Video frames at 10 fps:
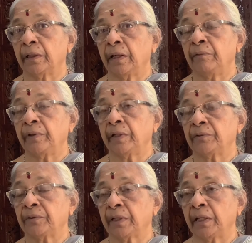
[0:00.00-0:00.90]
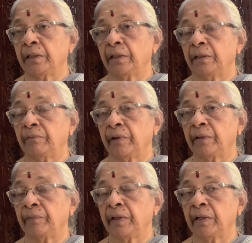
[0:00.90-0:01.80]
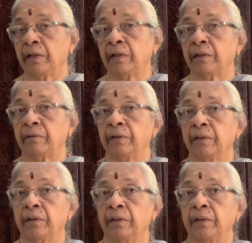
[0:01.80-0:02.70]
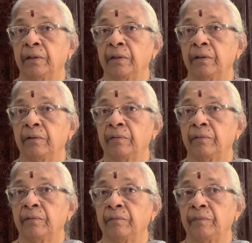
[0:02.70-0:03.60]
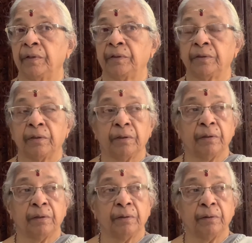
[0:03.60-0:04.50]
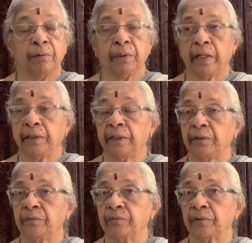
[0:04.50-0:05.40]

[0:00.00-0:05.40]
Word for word: and we are stranded where we are with no guidance.